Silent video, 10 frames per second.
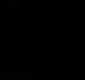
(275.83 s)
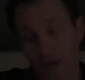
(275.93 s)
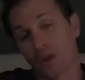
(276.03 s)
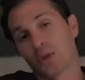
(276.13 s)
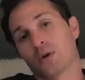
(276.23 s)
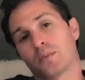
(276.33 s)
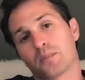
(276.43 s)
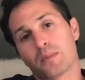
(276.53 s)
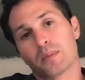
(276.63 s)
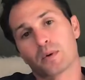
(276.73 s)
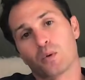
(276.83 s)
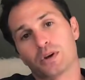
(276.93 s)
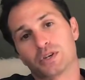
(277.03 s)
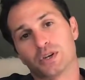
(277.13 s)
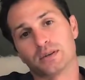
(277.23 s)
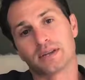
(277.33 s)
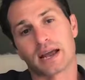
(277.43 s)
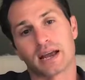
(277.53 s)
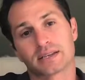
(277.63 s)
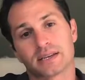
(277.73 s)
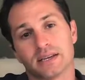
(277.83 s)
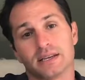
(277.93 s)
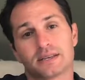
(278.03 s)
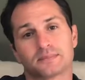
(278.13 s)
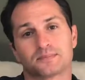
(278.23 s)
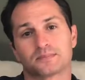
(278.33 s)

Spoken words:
Another question to ask is,